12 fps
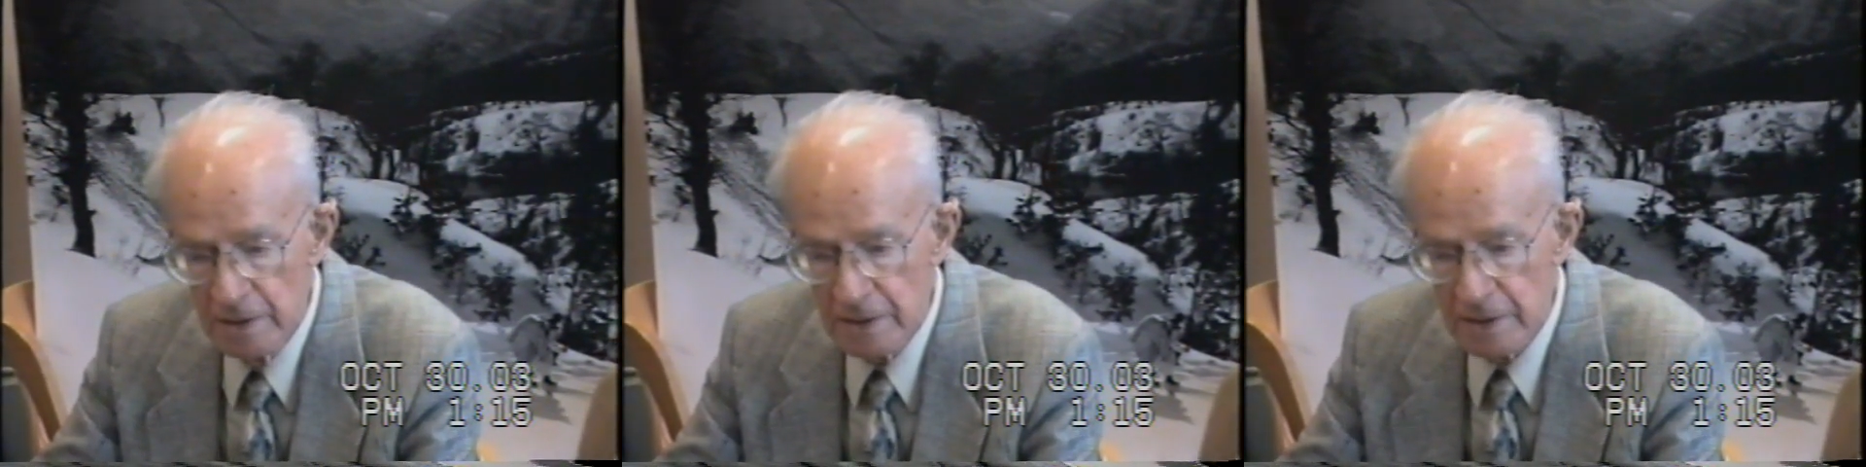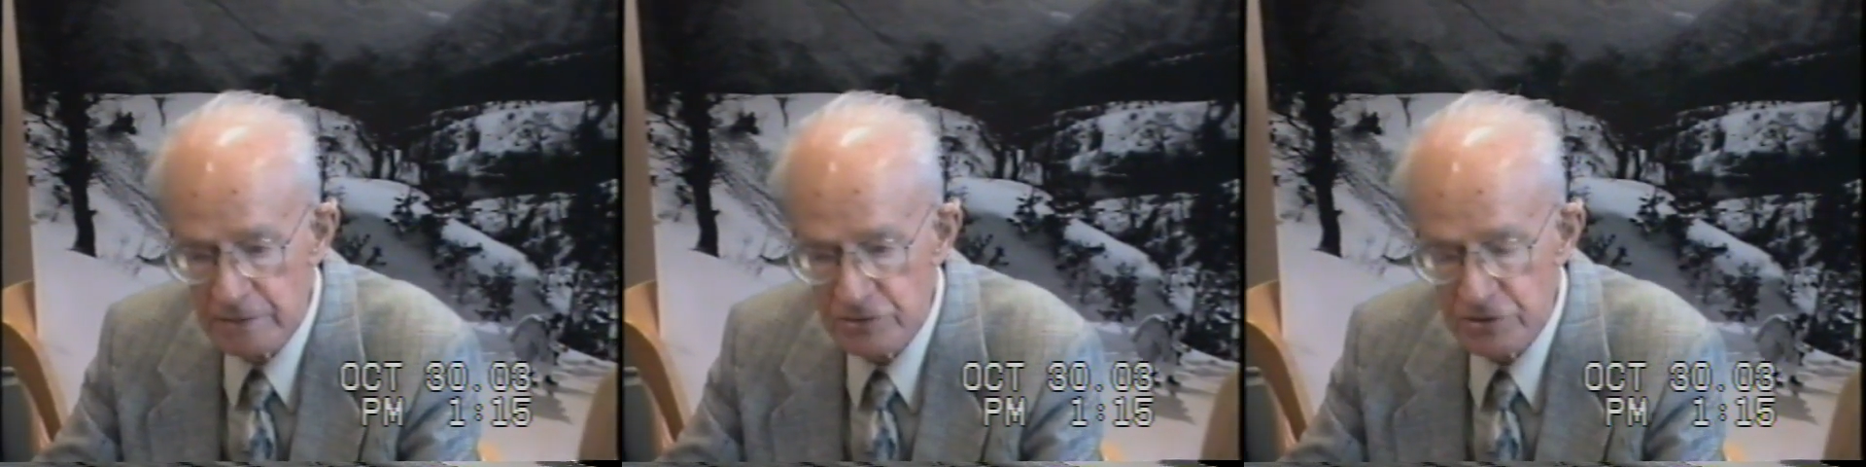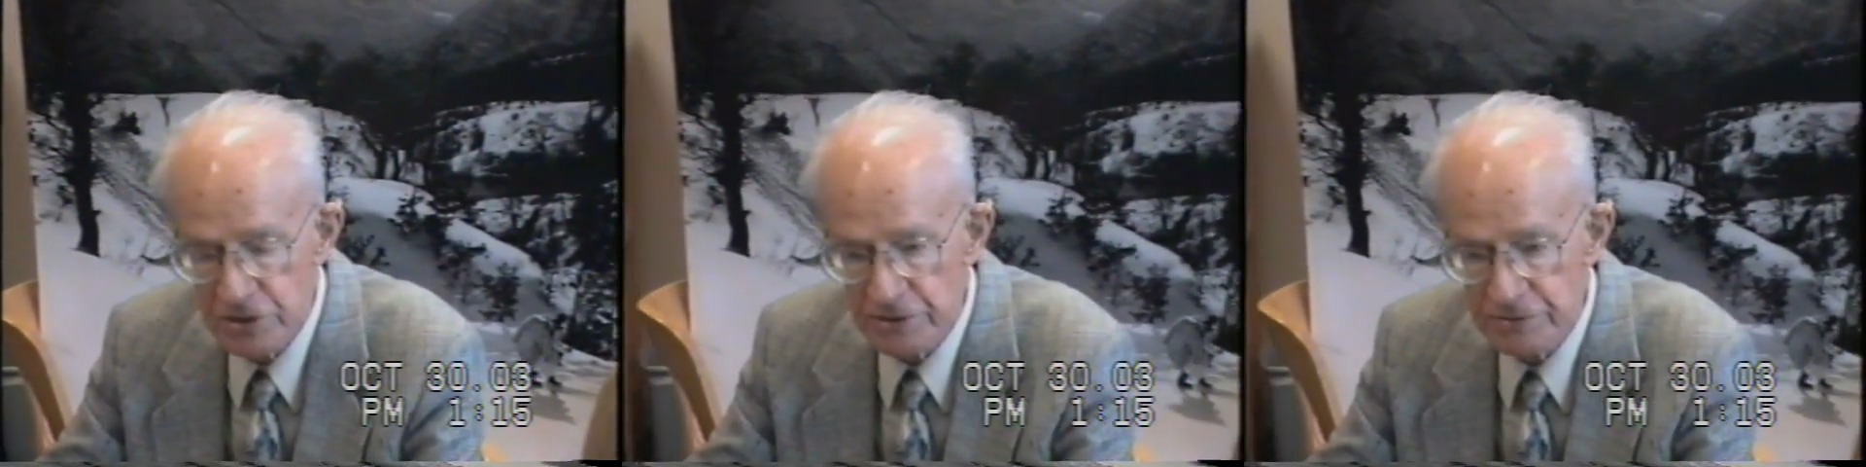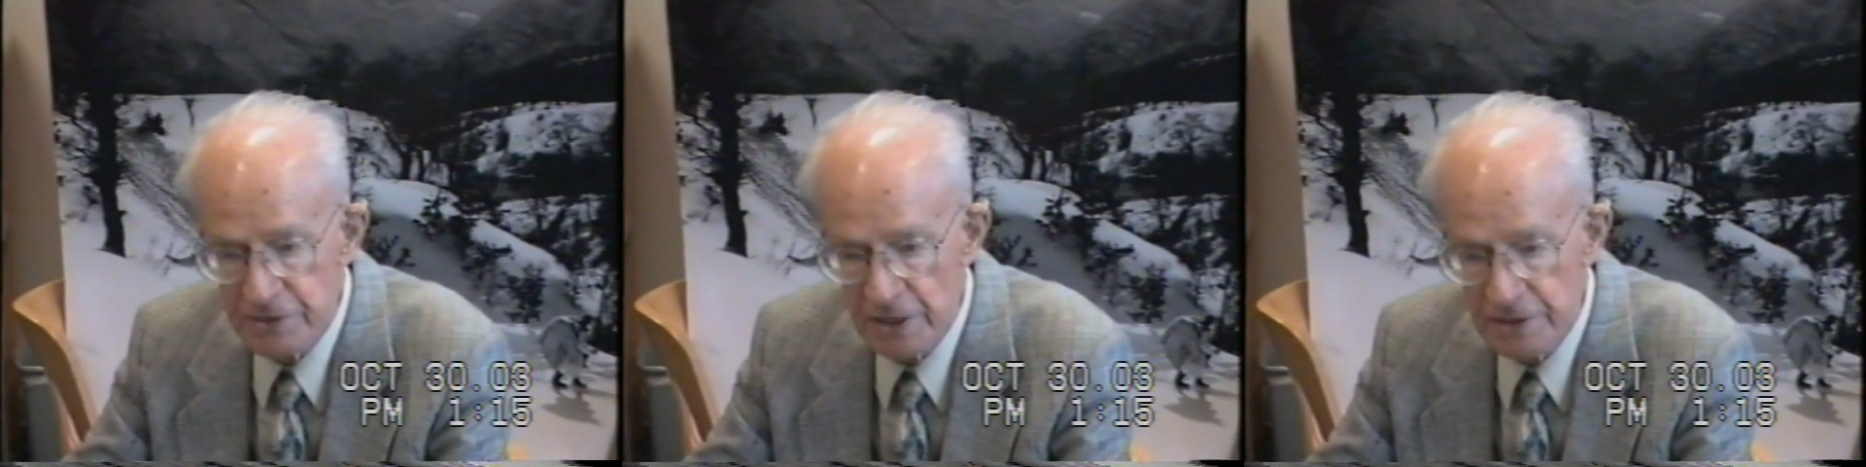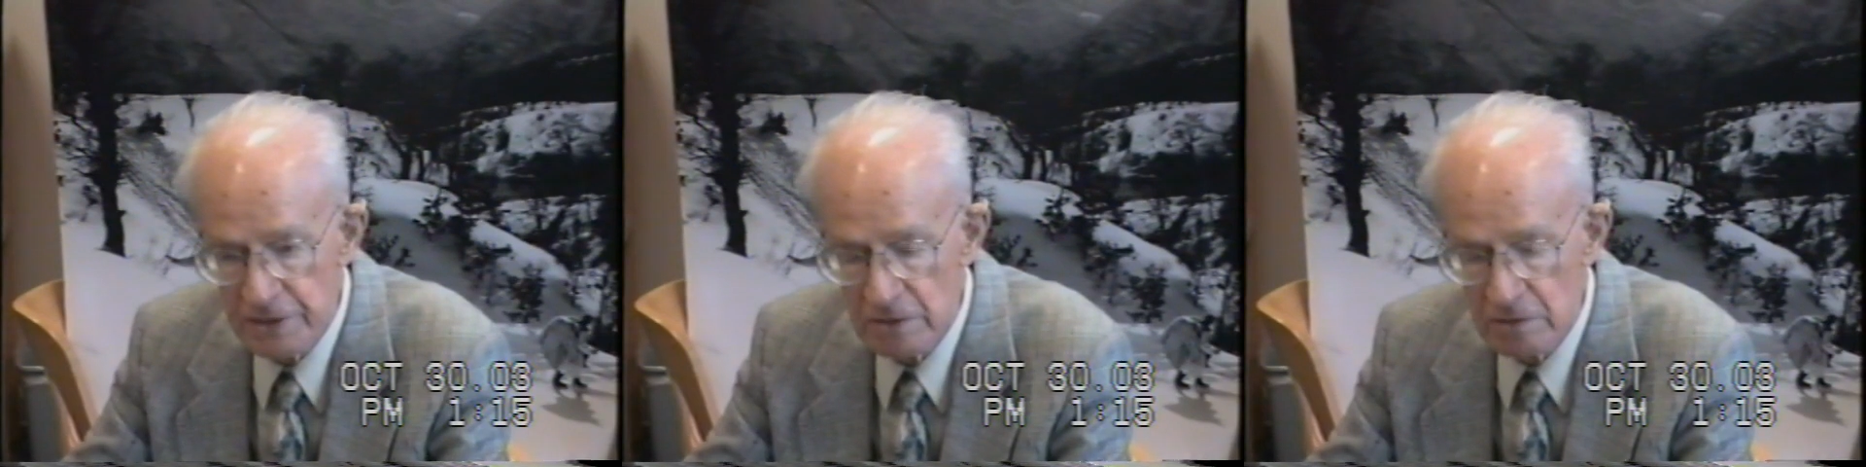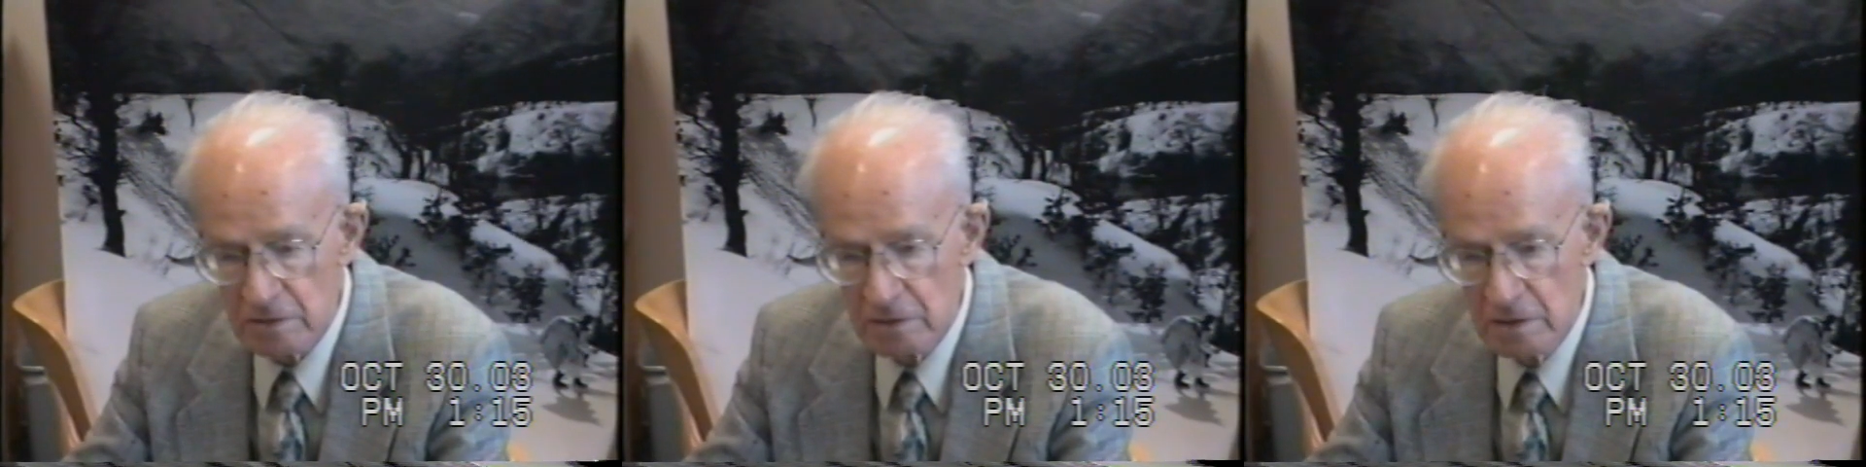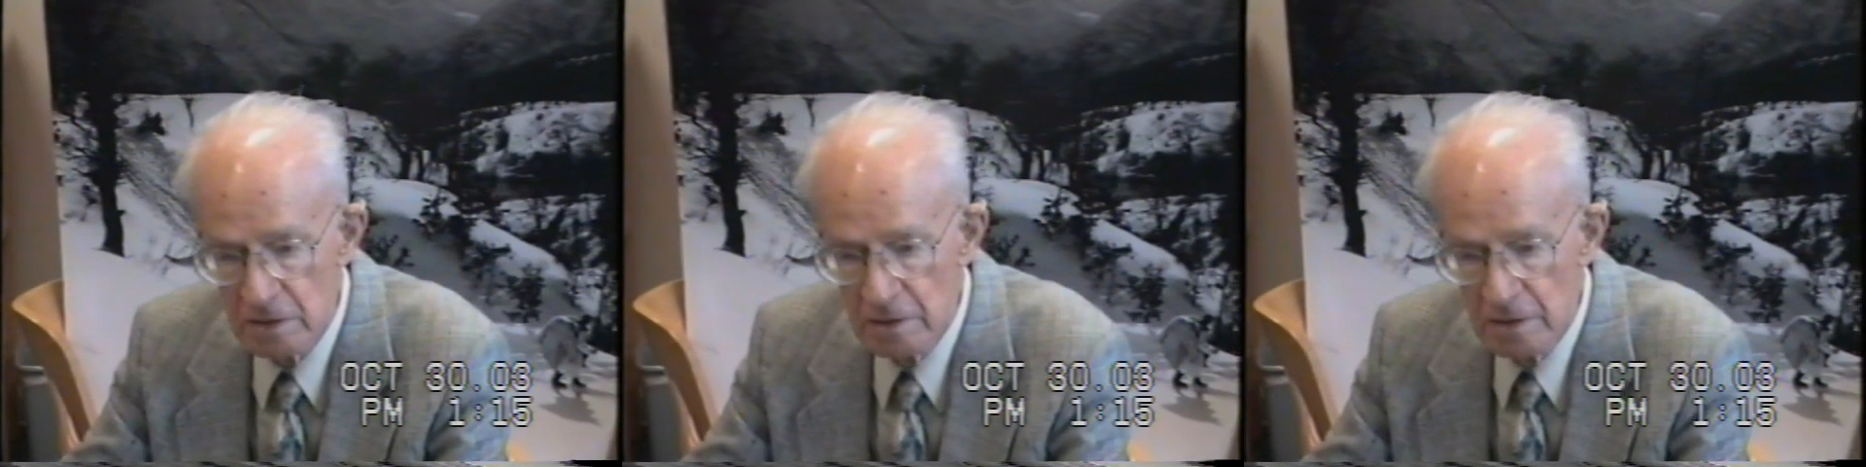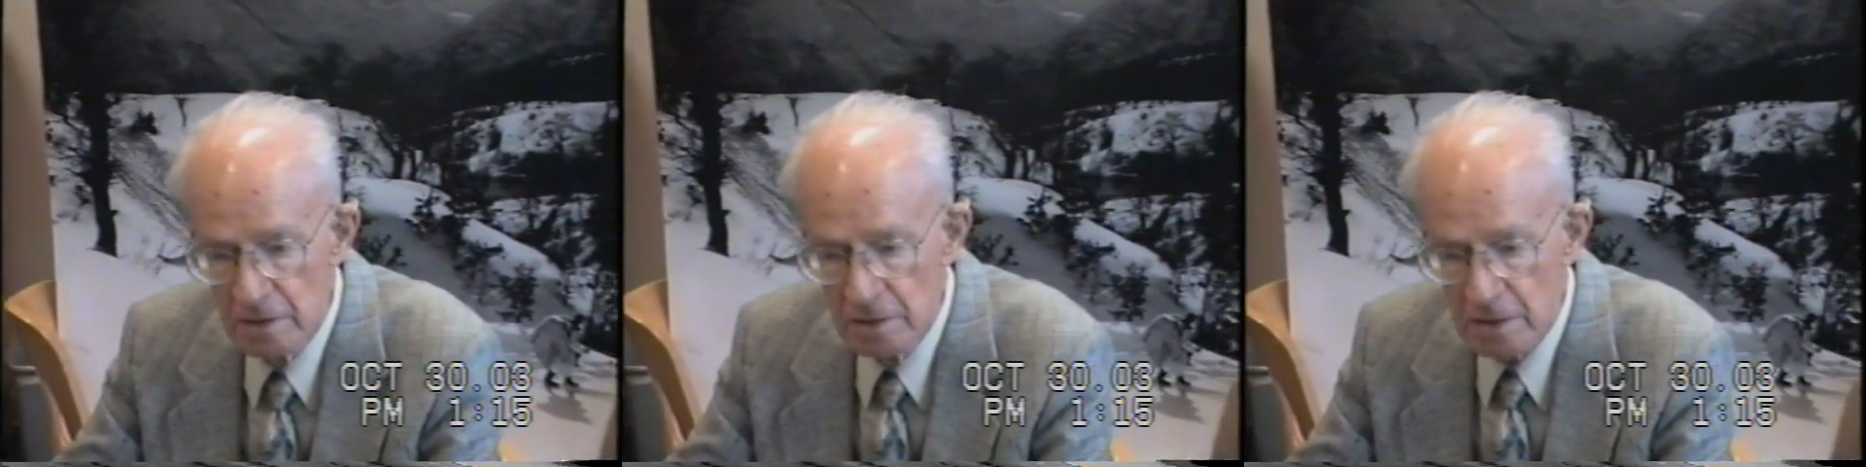in Centennial,
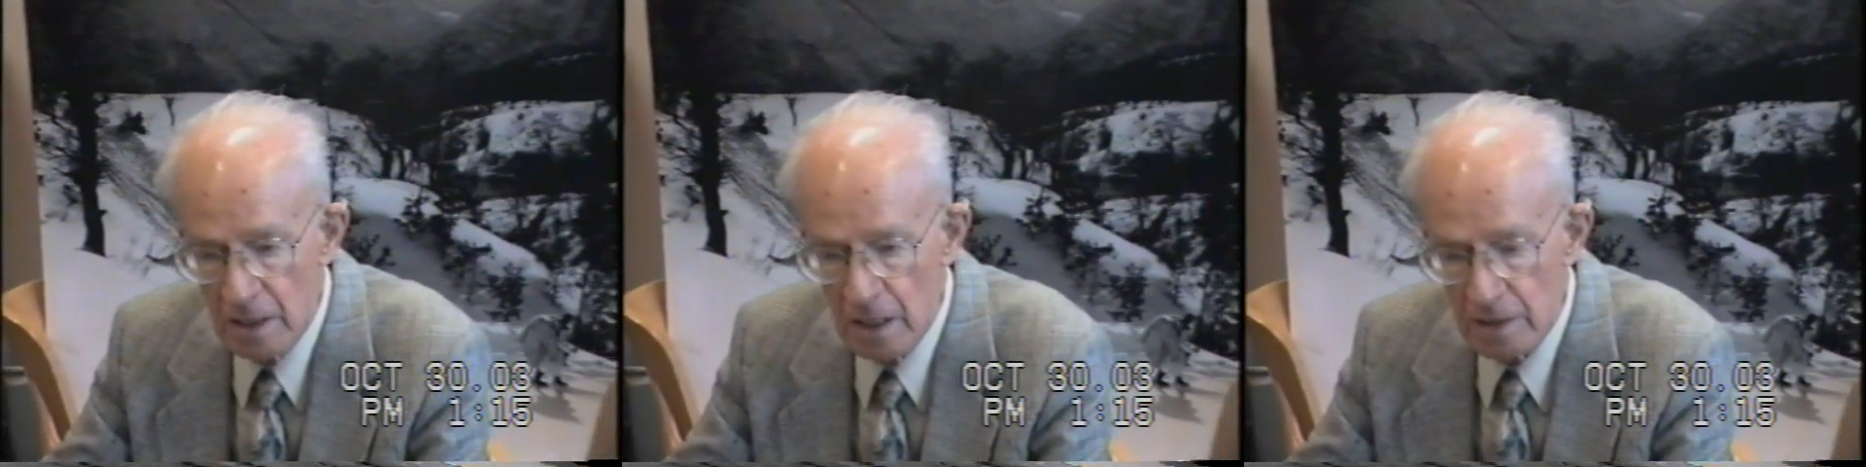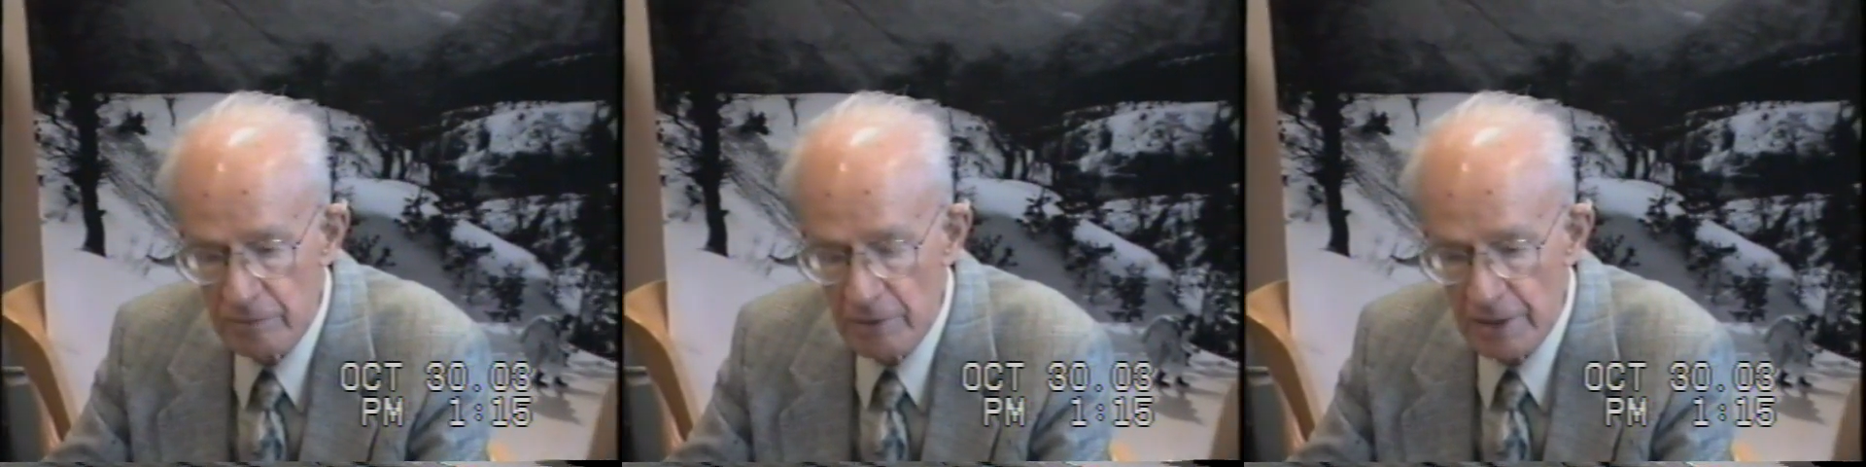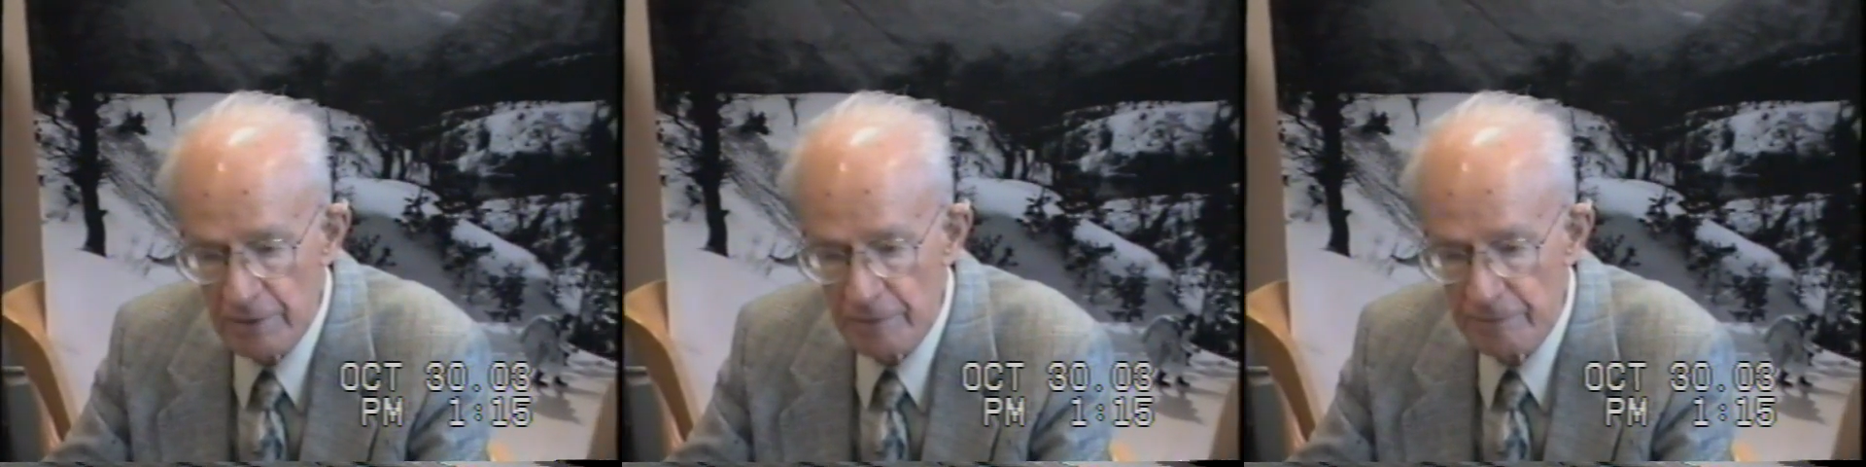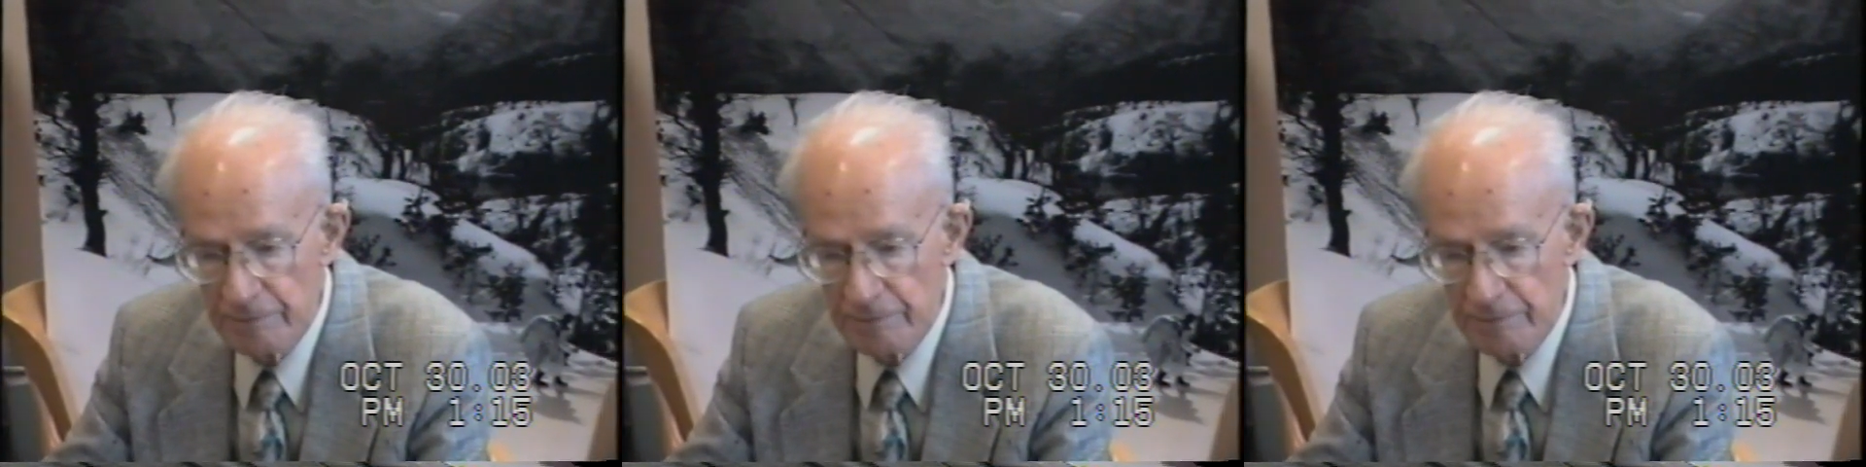Colorado.